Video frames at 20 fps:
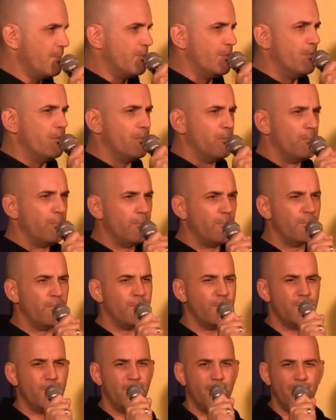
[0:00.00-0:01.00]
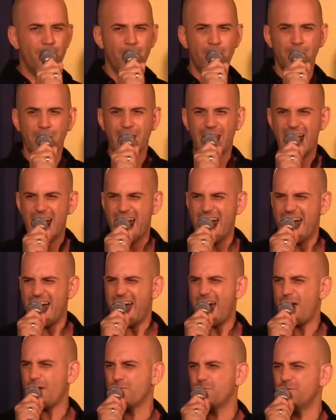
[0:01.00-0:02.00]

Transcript: Hmm, I